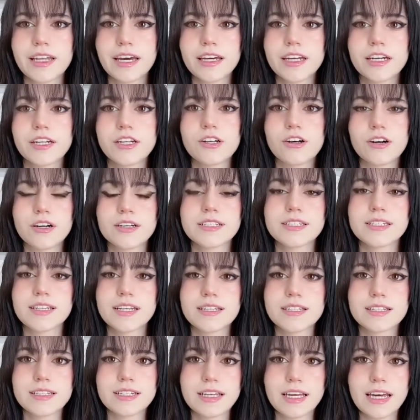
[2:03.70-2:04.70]
a
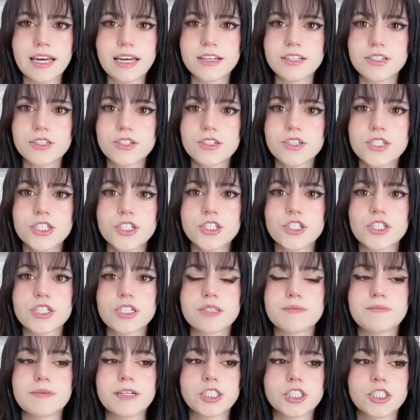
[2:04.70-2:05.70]
non-scented candle,
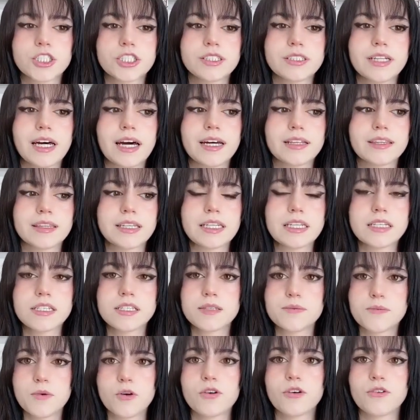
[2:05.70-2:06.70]
just make sure that the
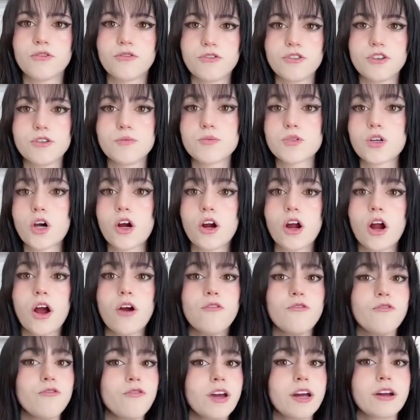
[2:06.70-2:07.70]
smoke and fumes are
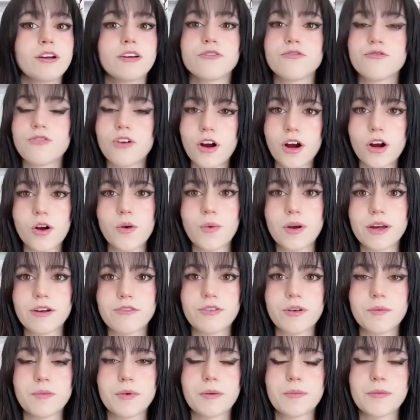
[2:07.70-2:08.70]
very far away
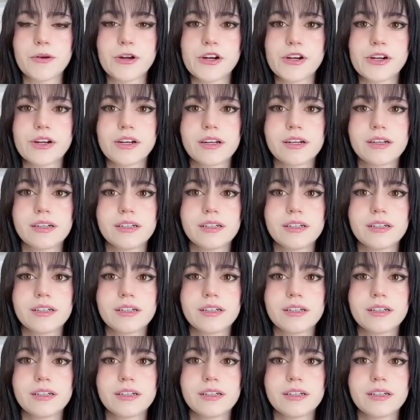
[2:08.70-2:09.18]
from your bird